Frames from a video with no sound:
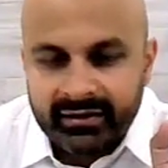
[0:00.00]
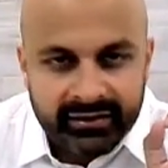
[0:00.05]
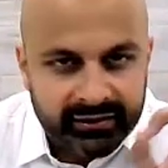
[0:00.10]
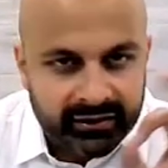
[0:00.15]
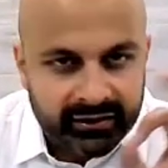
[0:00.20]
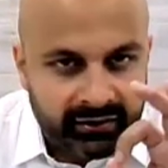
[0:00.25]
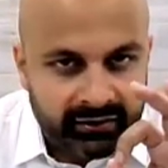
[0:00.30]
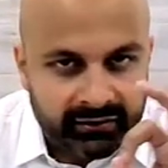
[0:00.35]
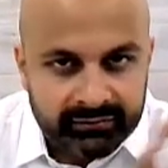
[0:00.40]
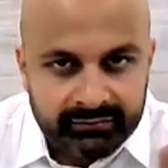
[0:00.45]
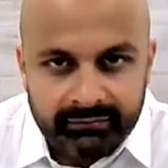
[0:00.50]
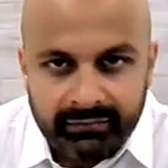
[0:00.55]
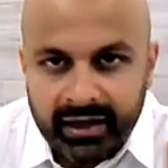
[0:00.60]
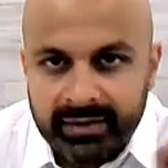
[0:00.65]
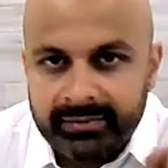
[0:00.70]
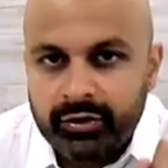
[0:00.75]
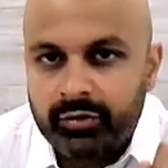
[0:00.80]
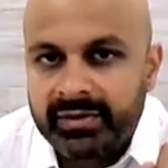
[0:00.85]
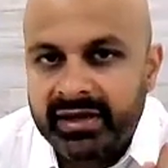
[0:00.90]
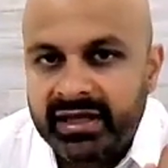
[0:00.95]
Their
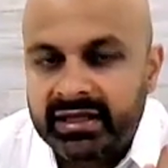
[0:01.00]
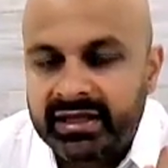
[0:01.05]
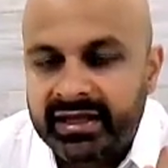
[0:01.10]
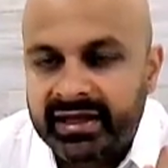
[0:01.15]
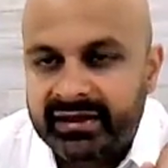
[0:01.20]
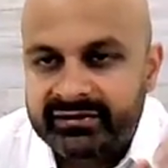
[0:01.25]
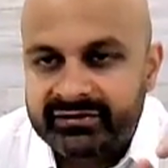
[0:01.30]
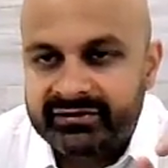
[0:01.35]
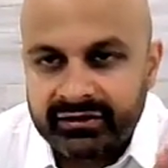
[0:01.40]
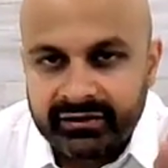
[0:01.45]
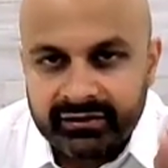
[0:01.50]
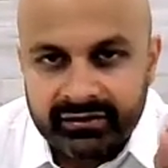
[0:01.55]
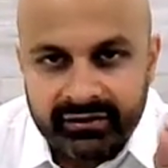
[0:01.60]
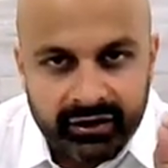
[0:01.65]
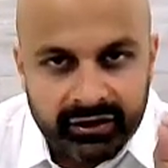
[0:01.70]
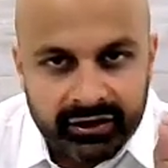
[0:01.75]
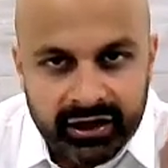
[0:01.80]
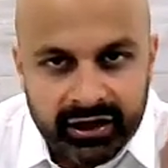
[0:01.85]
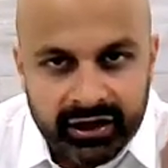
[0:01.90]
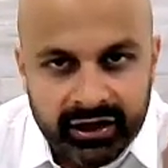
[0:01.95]
meibomian glands are,
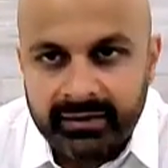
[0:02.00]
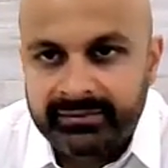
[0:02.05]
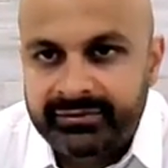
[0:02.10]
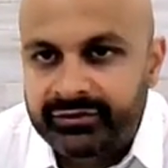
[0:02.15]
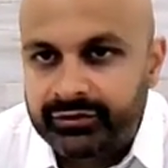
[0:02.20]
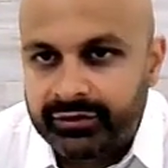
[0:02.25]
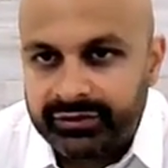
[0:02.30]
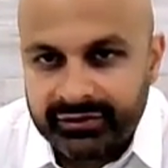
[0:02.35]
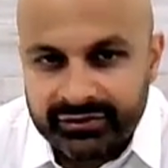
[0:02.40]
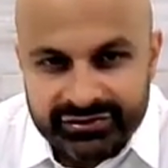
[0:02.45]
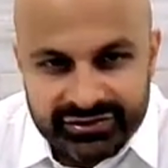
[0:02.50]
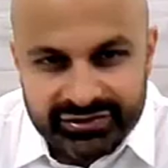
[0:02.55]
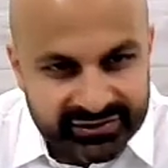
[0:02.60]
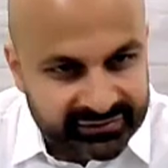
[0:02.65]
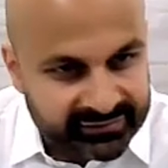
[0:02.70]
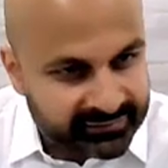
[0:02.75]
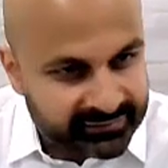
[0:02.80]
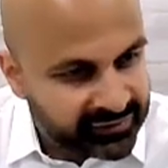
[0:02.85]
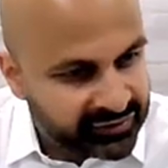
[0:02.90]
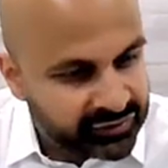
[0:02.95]
are nubs or they're
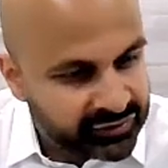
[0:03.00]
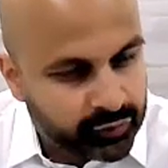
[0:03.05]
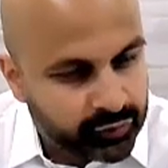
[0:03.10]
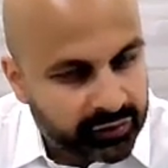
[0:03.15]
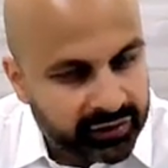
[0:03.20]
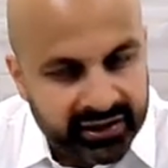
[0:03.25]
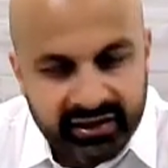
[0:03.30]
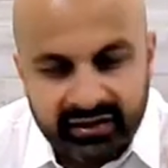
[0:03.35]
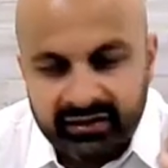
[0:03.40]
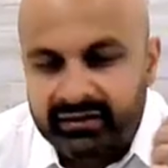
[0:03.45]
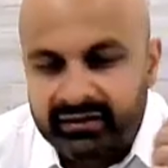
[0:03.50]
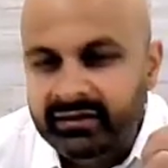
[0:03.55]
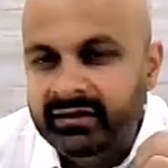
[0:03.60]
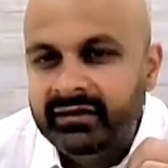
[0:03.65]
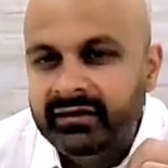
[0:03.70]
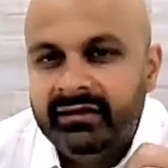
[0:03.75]
just squirting